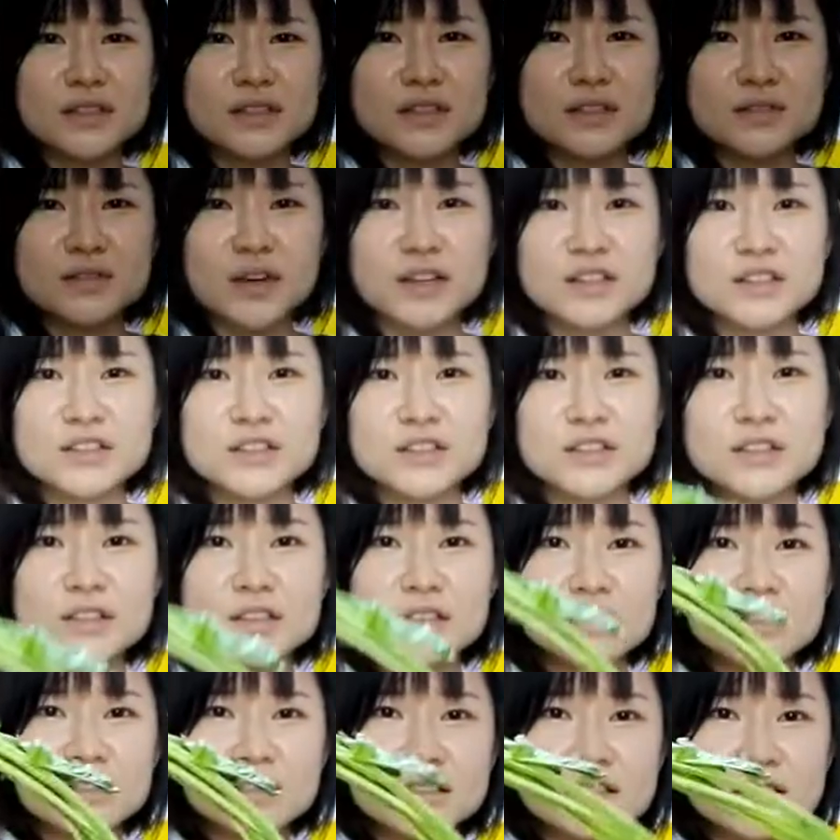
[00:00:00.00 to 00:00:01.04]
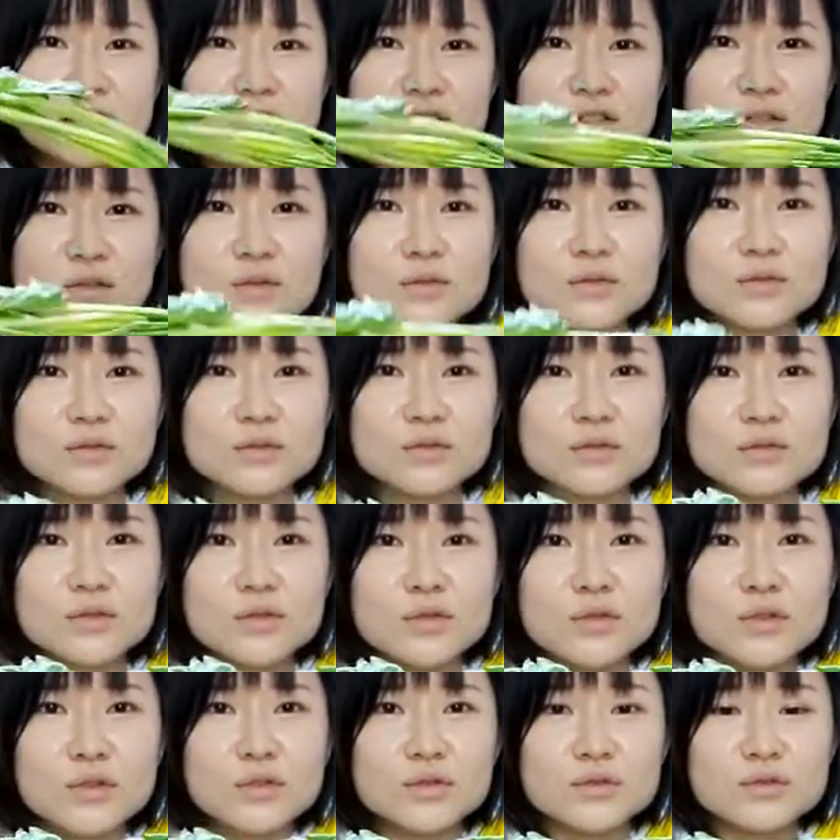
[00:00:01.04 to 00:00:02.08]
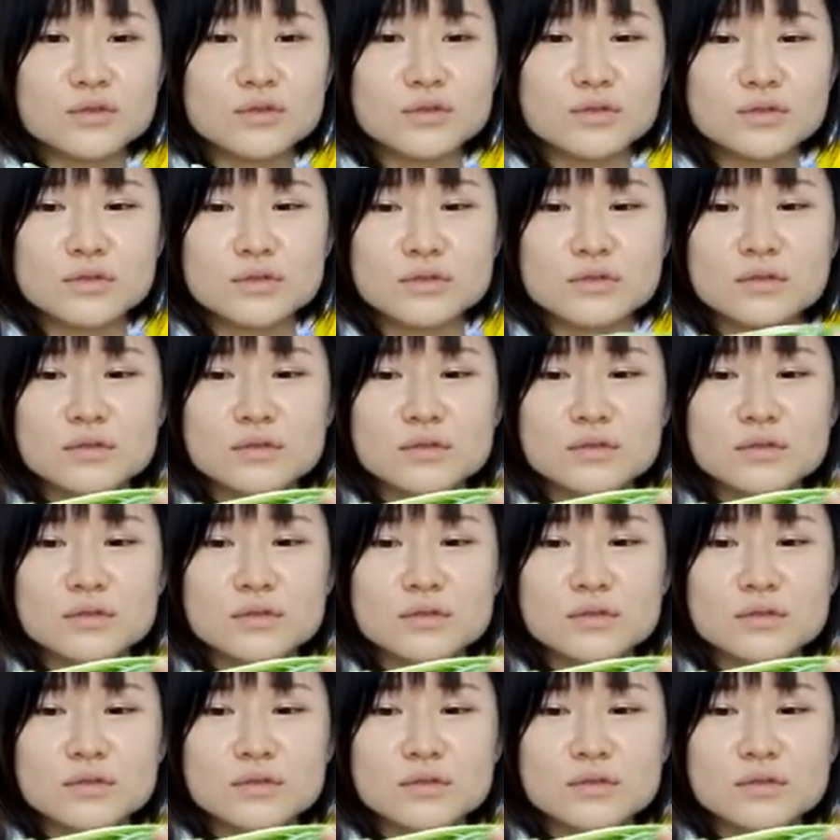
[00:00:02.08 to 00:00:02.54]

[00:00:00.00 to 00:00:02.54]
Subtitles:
this veggie? It's so huge.